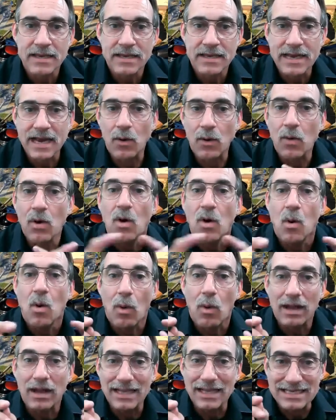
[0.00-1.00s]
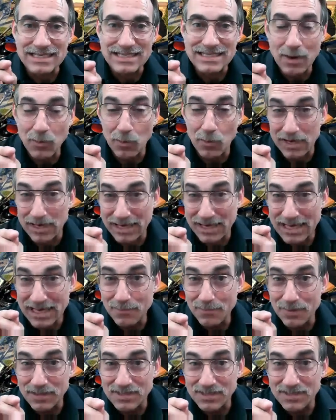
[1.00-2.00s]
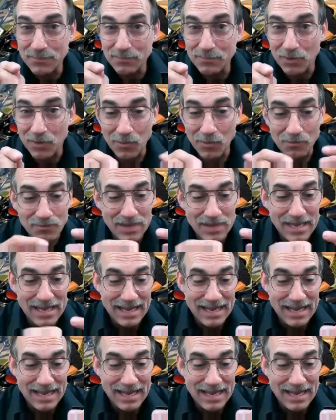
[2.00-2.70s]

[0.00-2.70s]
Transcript: Now, while I say we're going to keep it simple,